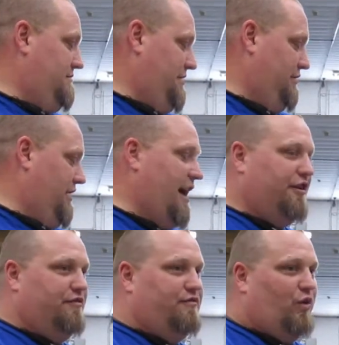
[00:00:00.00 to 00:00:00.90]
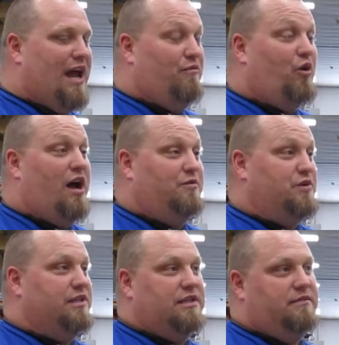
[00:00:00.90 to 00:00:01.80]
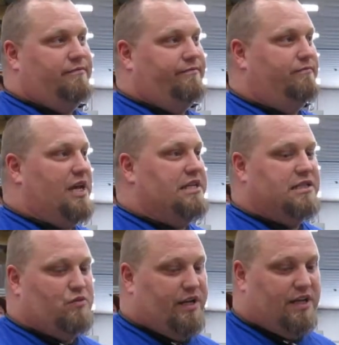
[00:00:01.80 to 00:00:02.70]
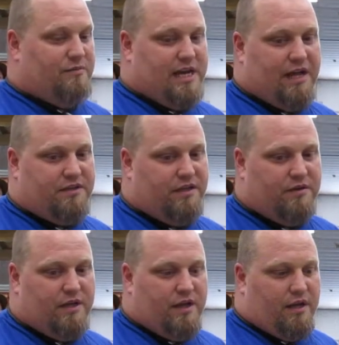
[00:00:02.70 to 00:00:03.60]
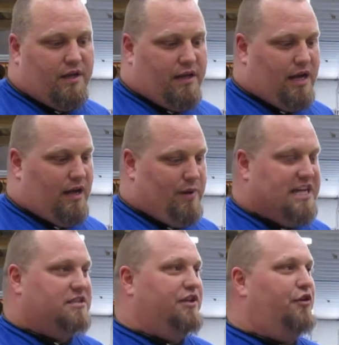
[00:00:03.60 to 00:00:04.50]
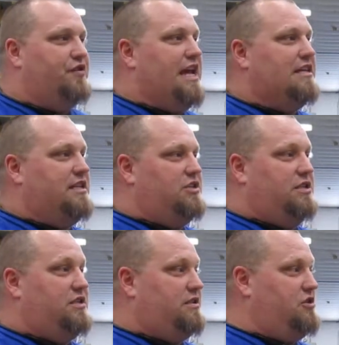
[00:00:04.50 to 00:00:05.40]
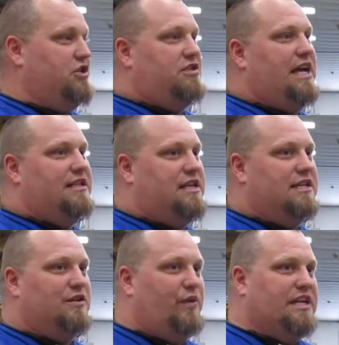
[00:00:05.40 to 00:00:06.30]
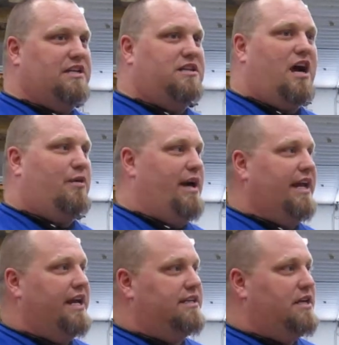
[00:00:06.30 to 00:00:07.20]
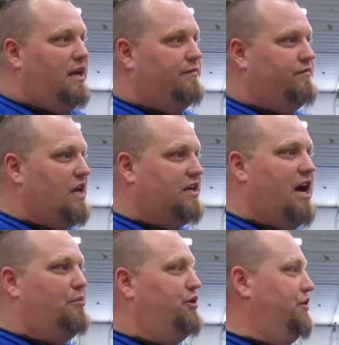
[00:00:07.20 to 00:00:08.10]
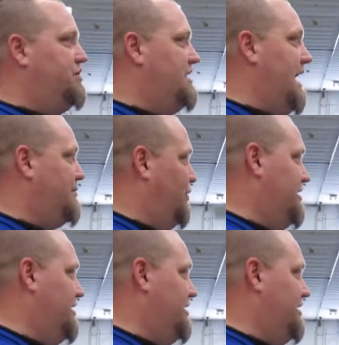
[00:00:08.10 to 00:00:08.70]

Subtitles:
a lot of, we're having problems with it, basically is what it comes down to. And it's little things that just like this that we didn't talk about ahead of time. A couple little steps would